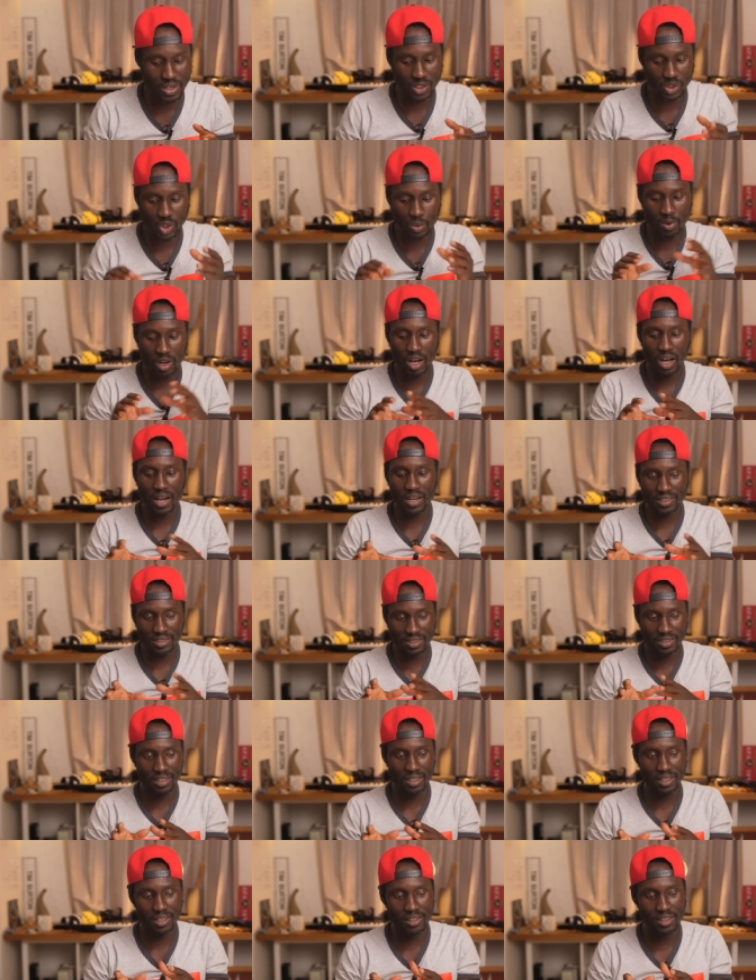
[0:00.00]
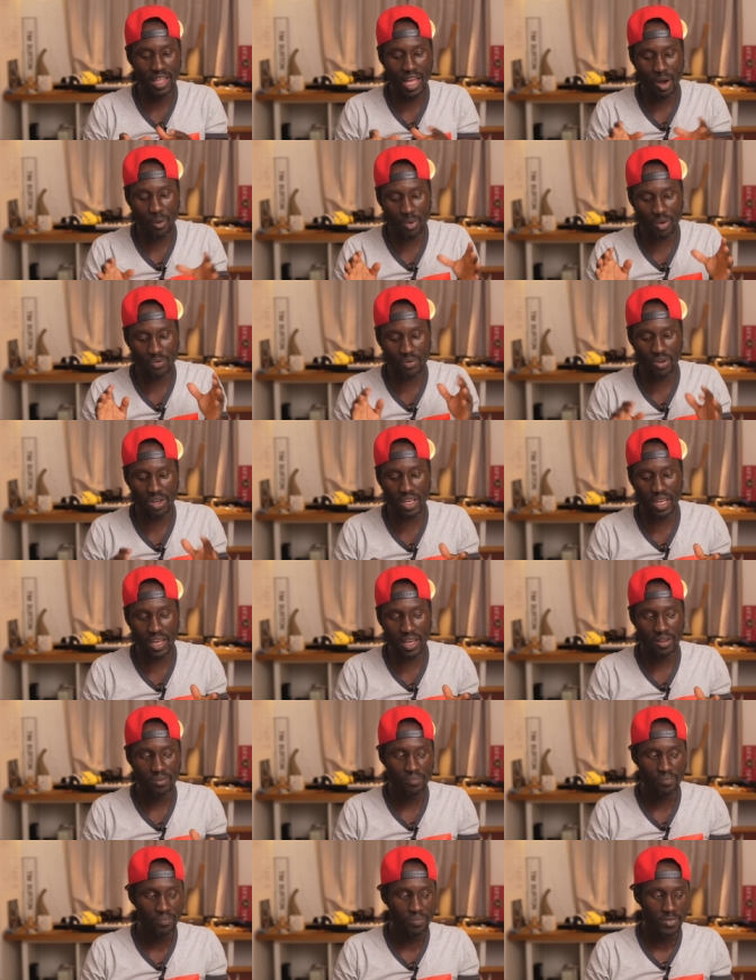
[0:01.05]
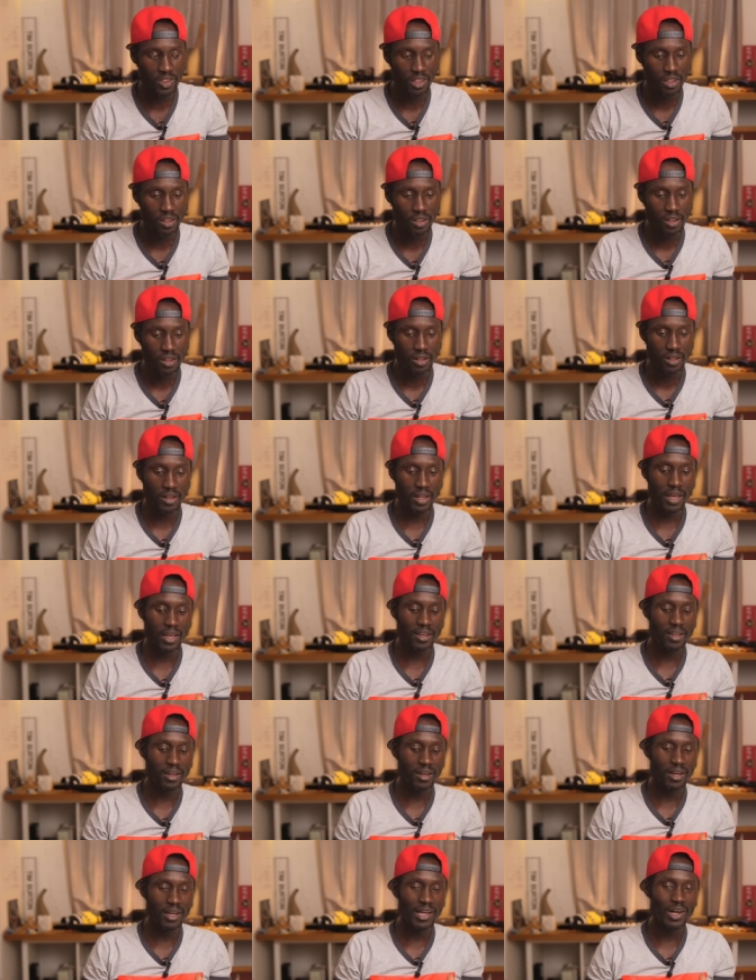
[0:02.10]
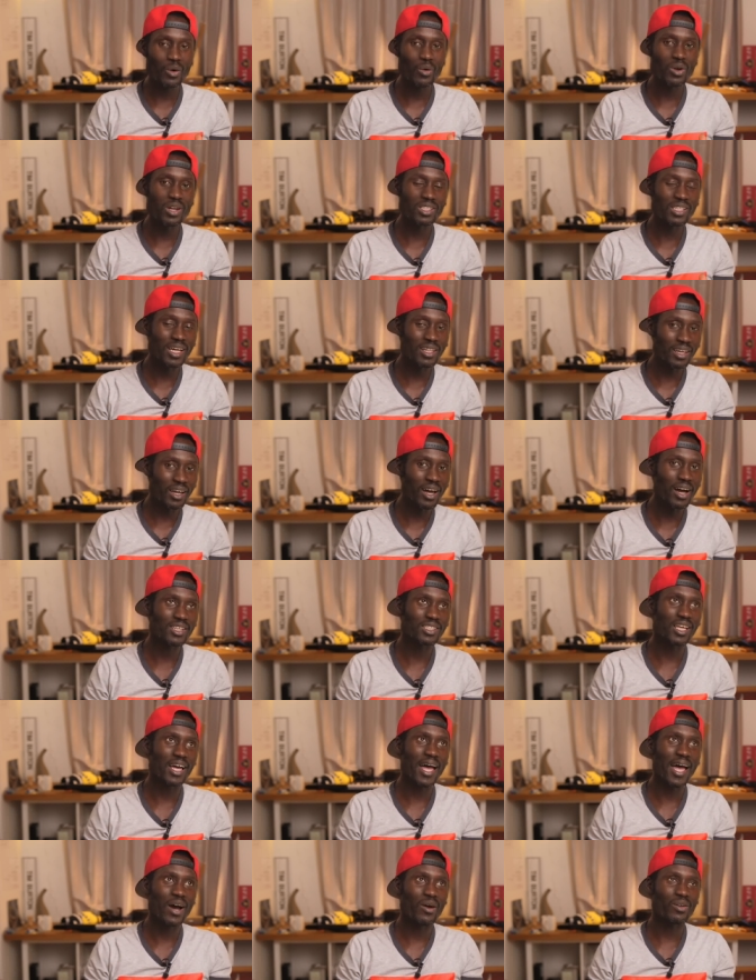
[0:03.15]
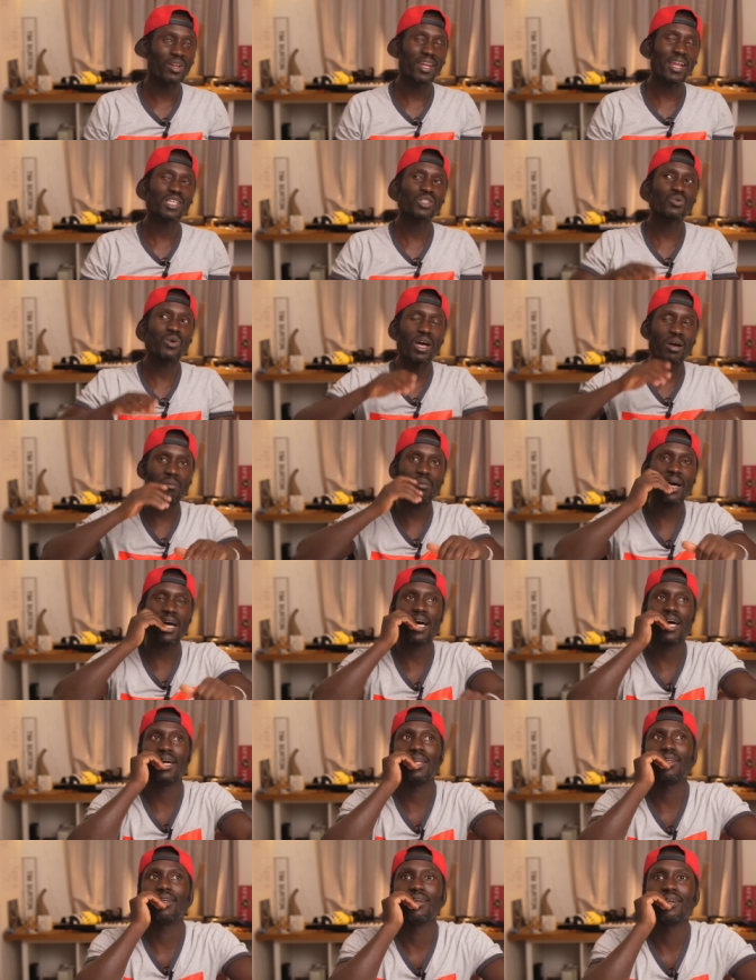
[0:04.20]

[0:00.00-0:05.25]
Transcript: the supercar scene that we forget like uh, all these other cars are out there. That's quite bad